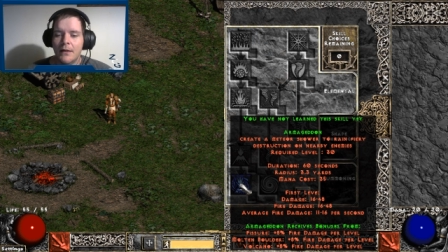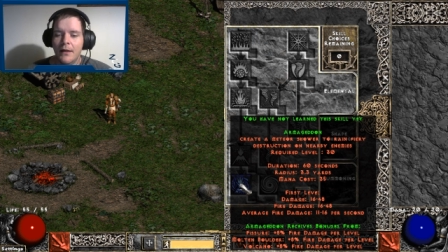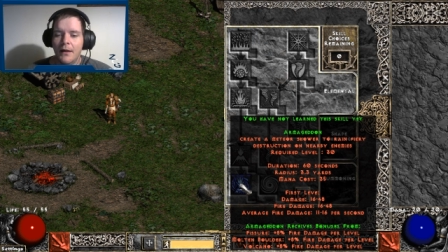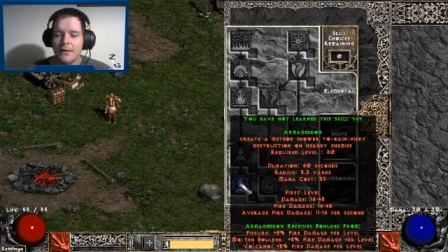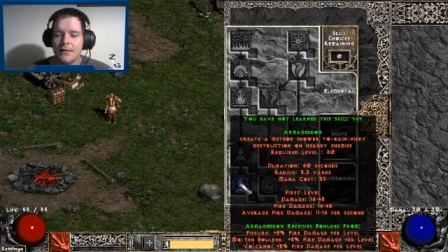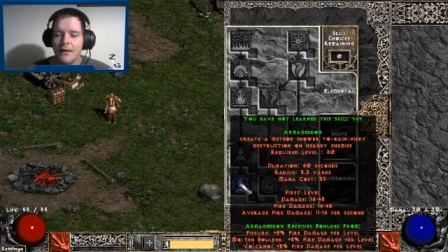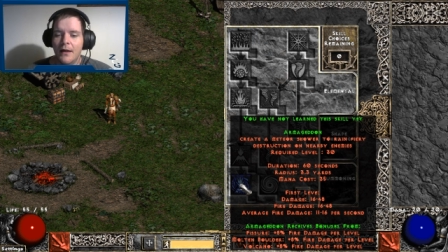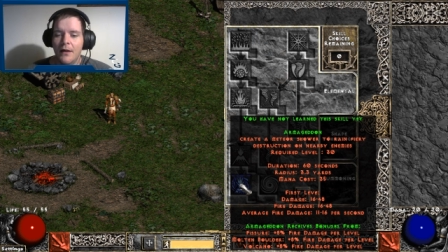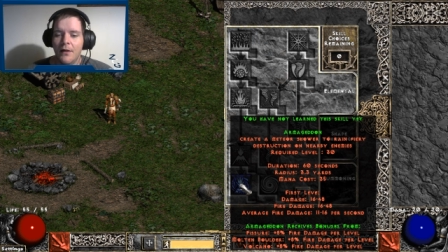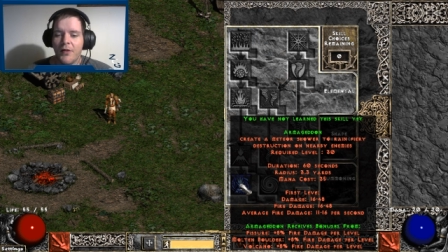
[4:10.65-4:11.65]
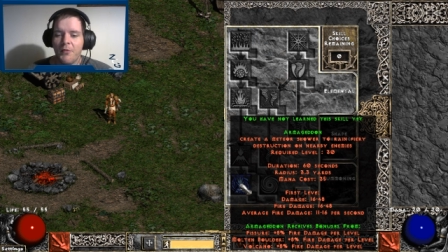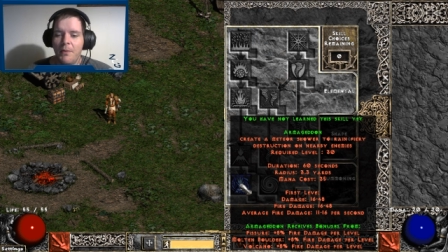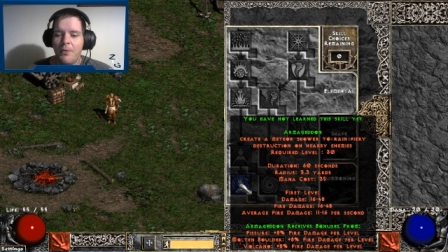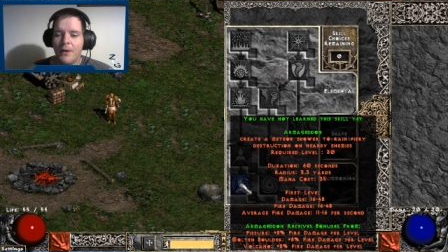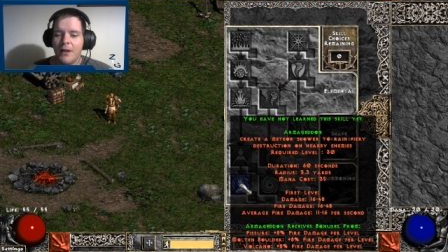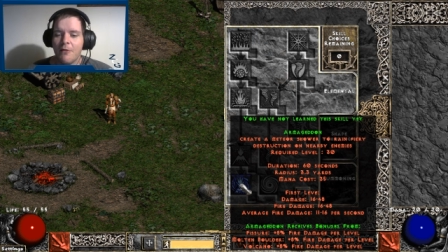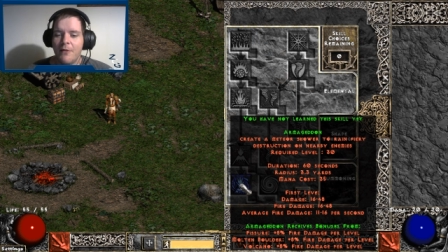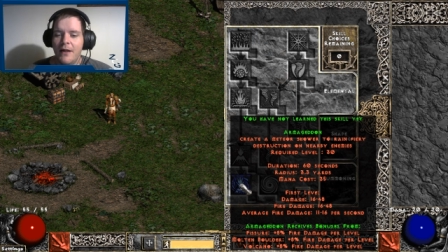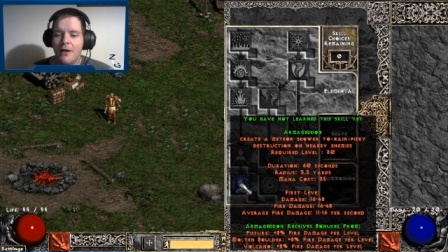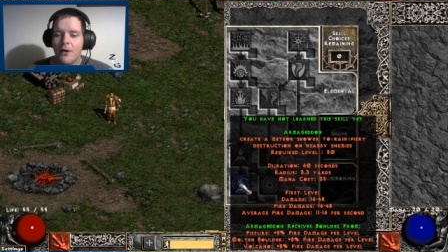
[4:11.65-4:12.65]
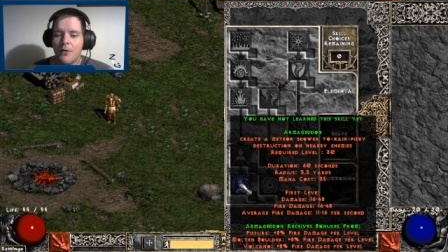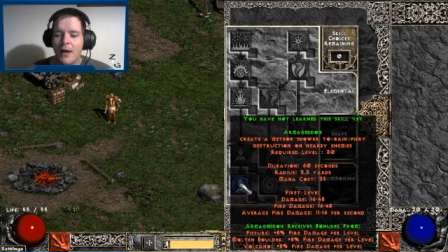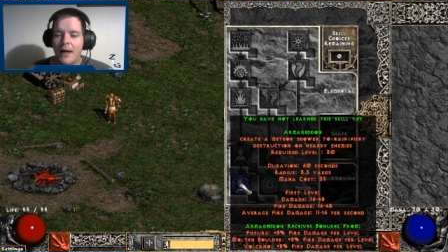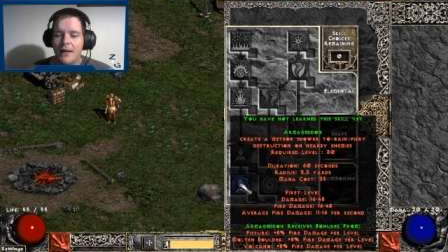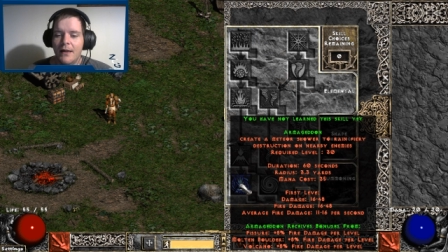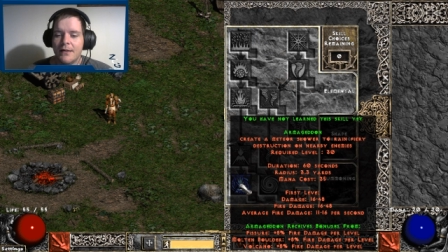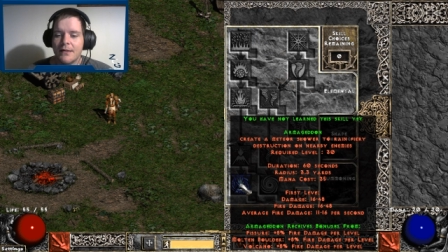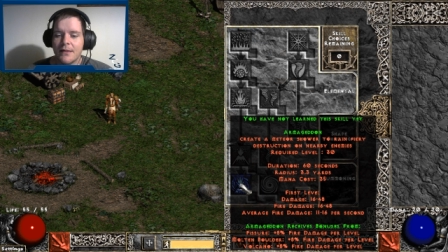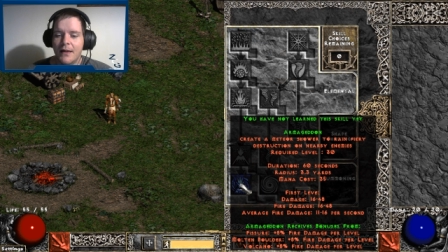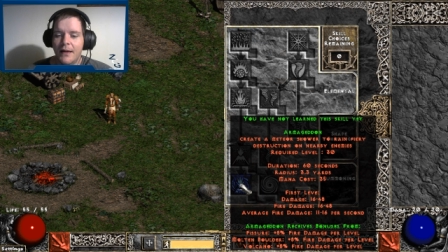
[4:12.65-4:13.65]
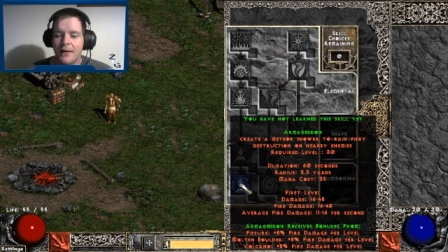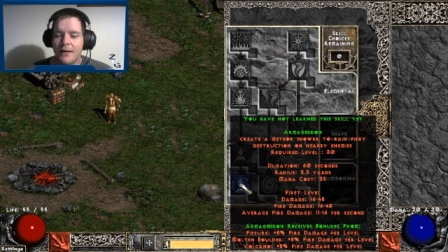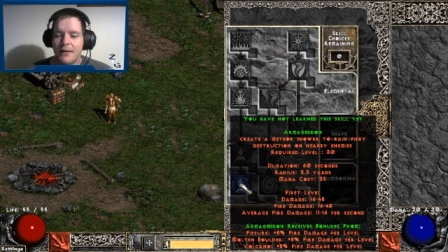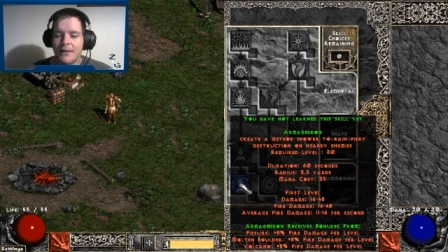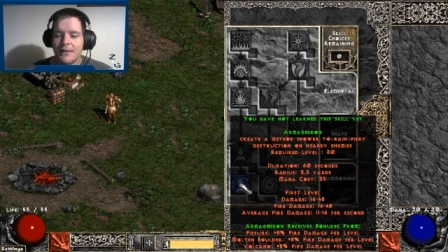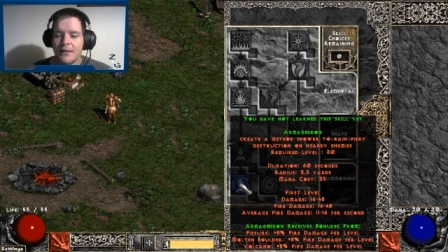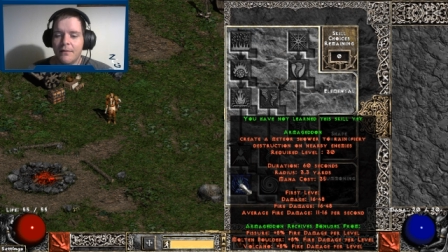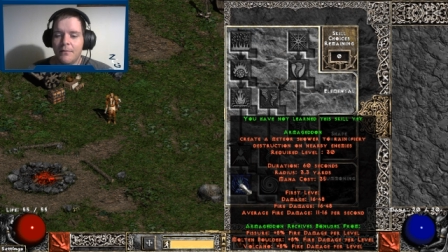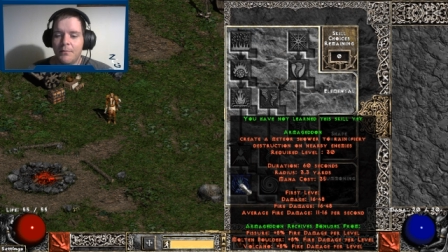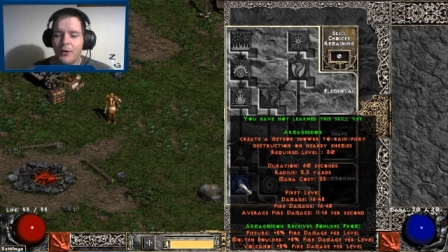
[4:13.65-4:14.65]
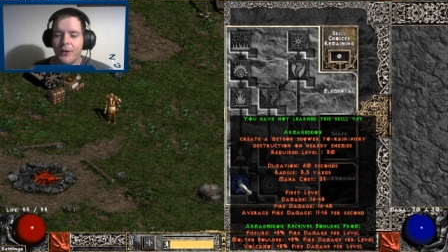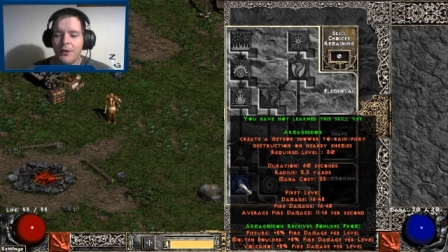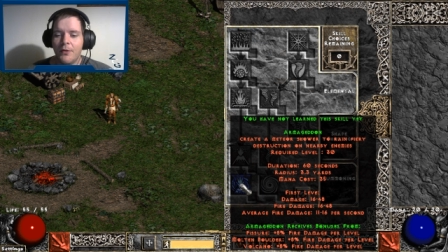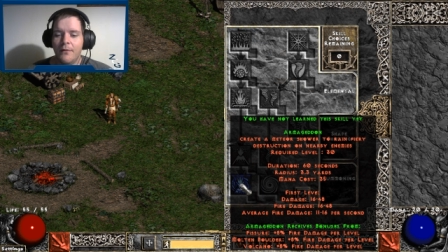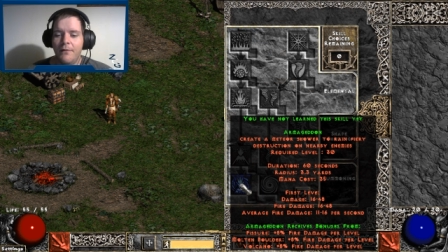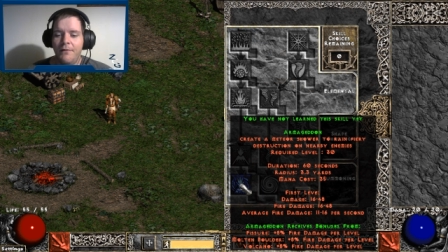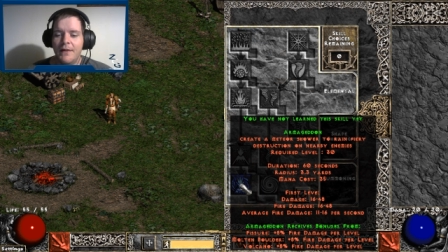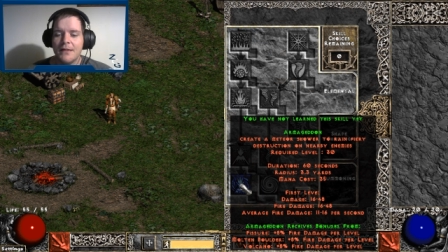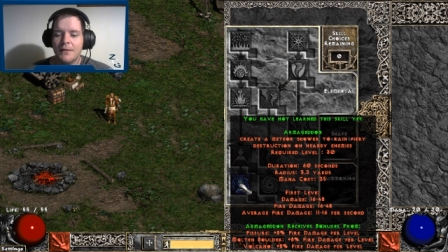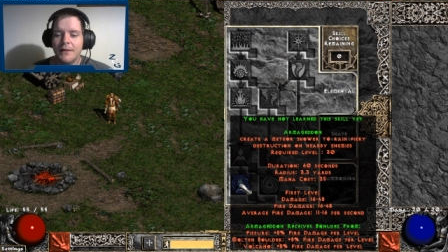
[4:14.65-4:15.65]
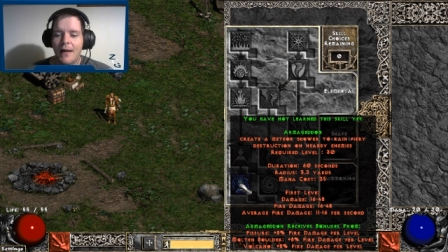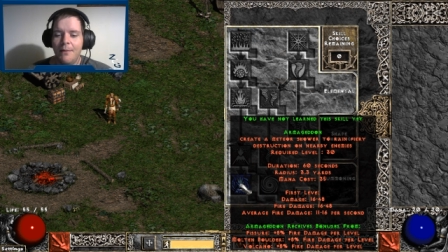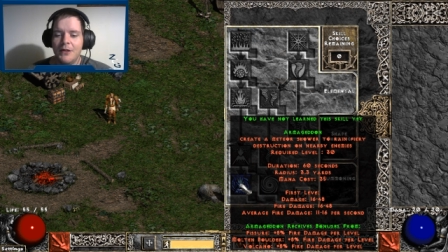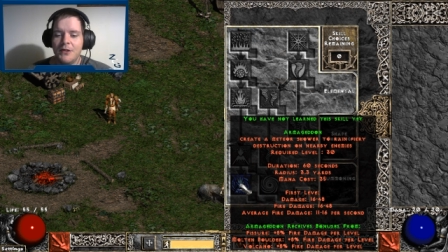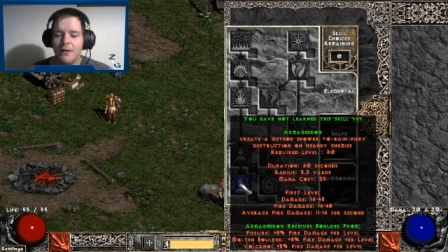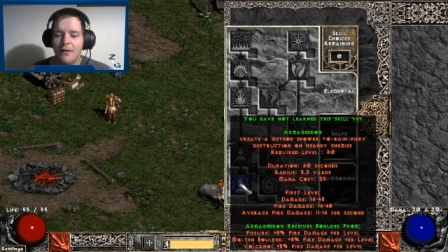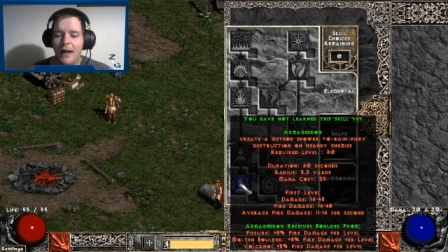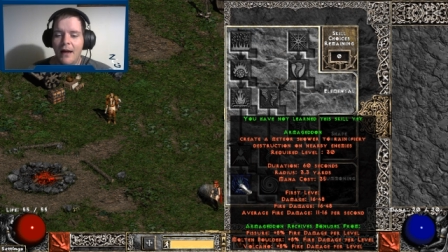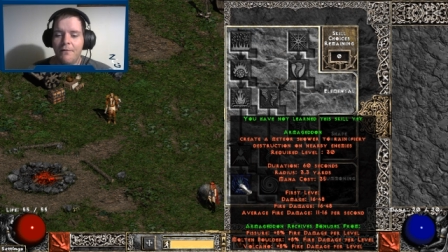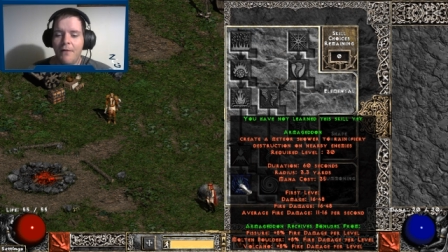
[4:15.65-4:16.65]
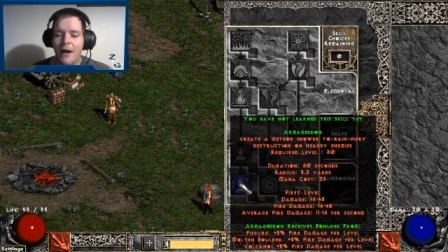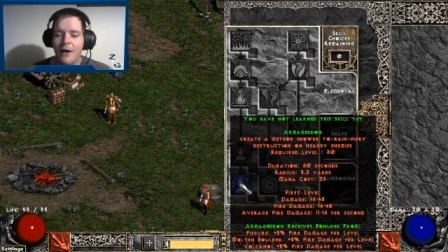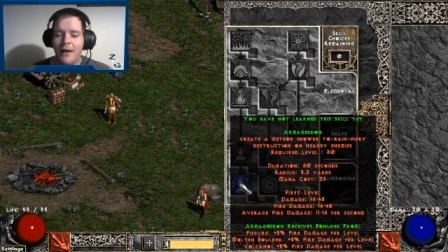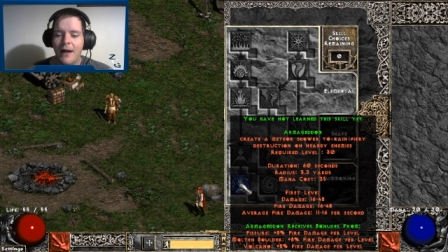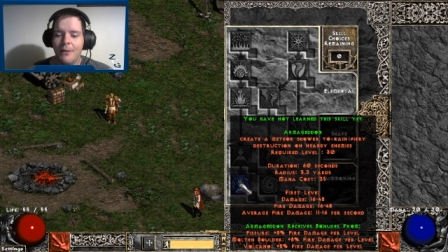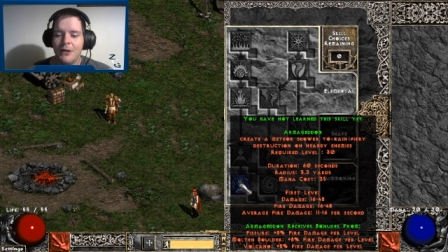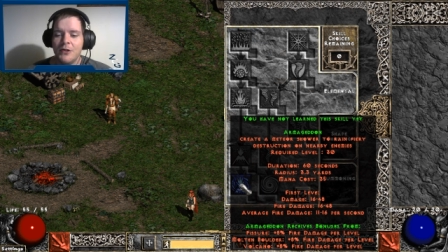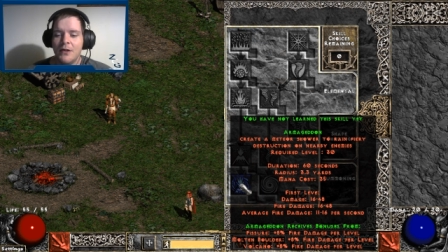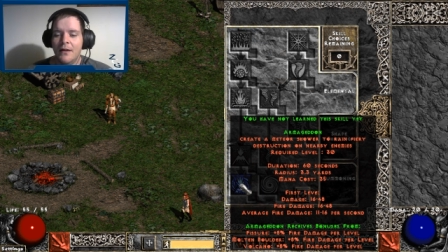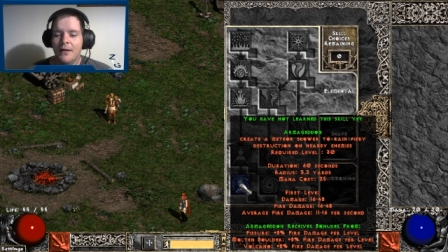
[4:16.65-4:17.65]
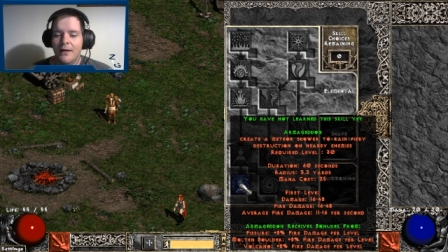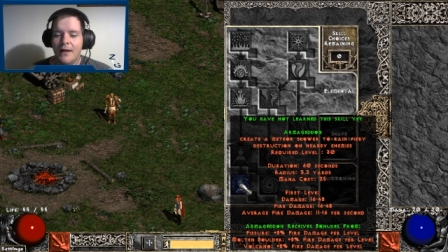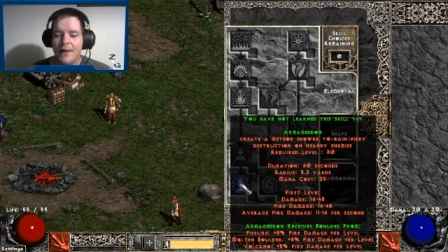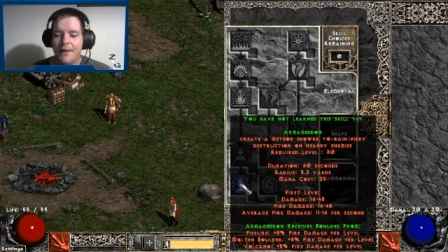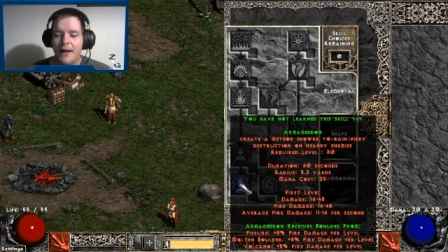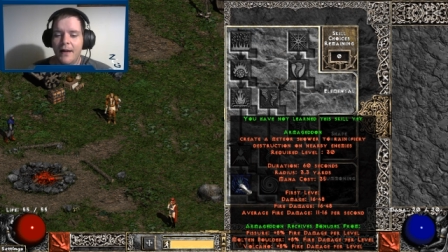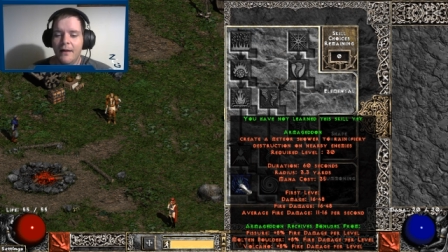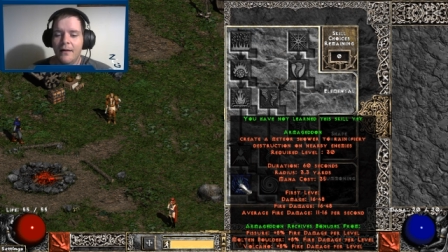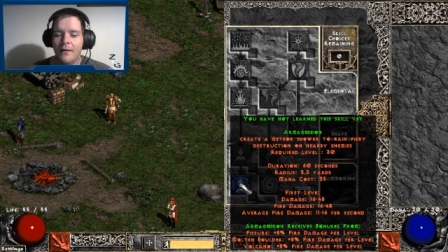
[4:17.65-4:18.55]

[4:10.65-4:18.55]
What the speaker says: It's a 3.3 yard radius, and it does both physical damage and fire damage, and then